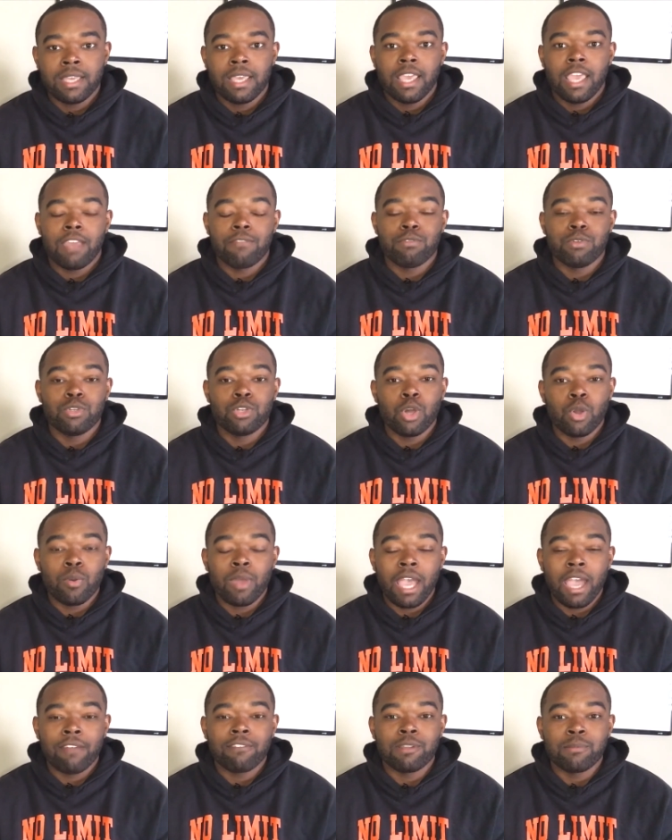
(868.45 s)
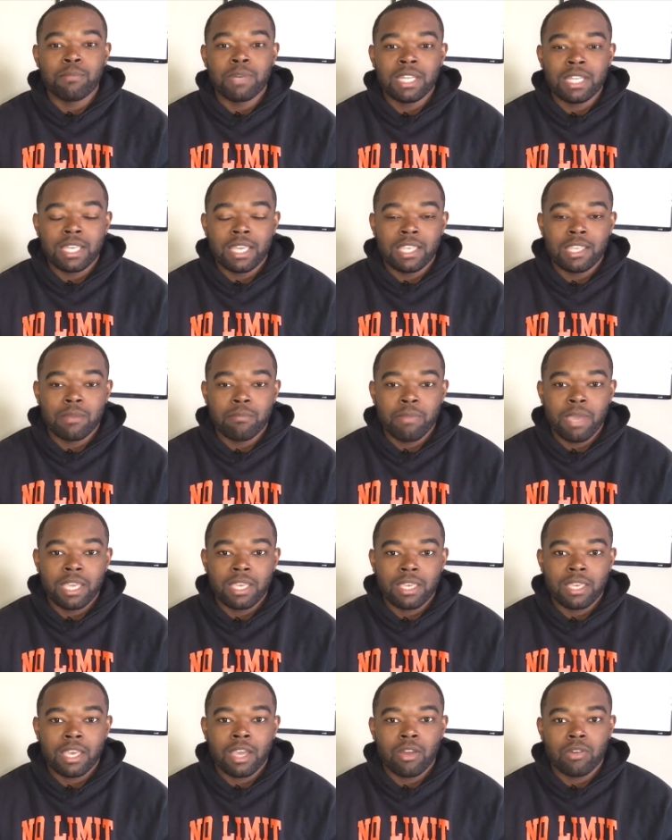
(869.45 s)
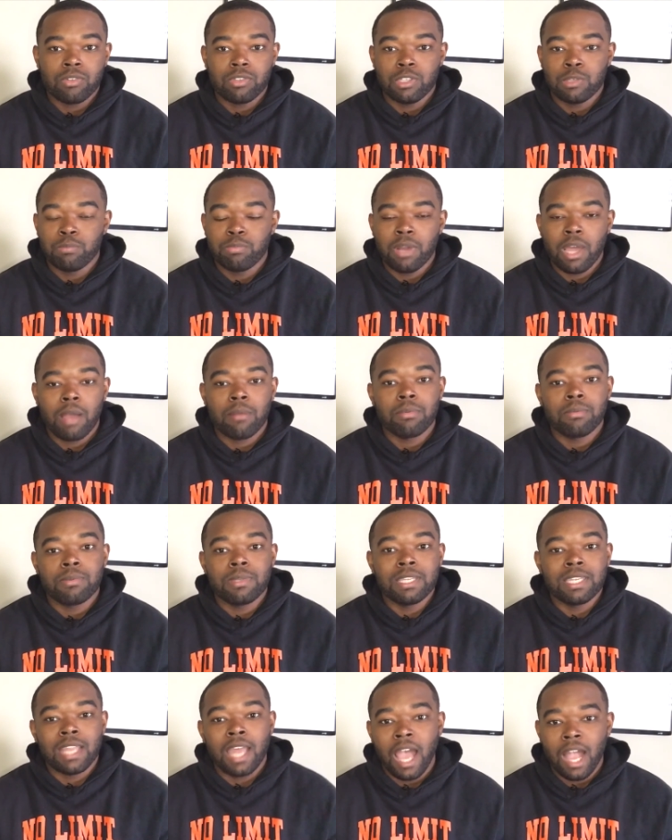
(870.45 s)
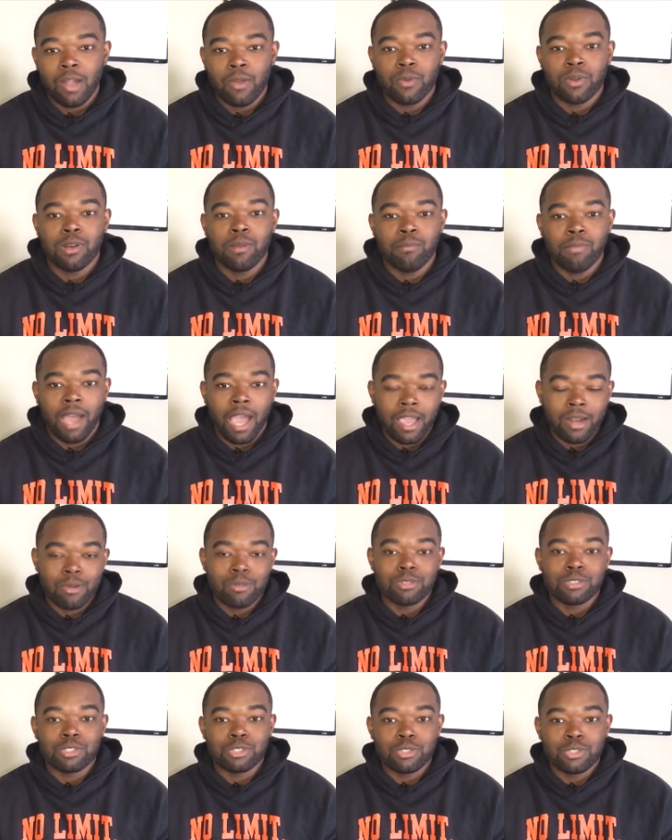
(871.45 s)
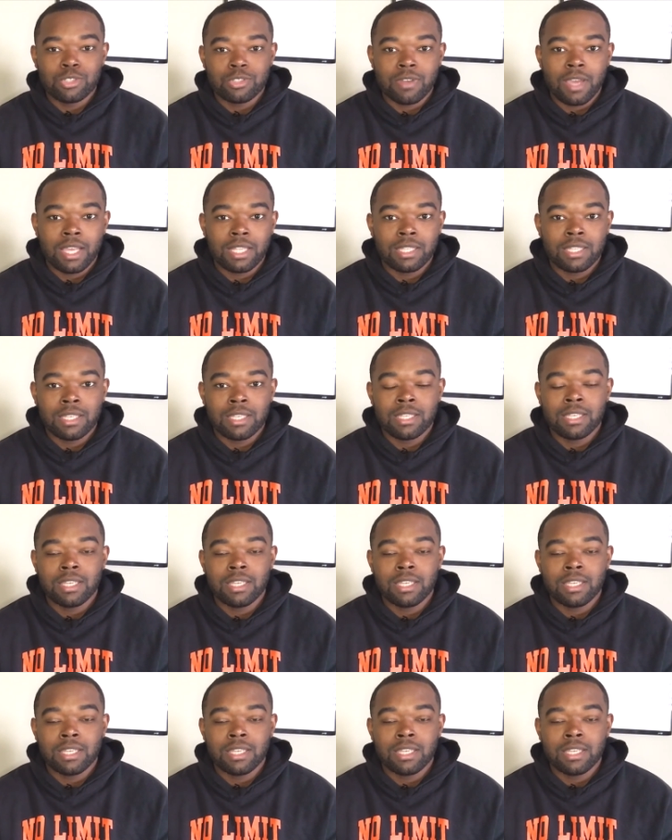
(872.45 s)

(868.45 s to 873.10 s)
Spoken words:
If you don't have the money in your bank account, you're probably not going to buy those shoes right then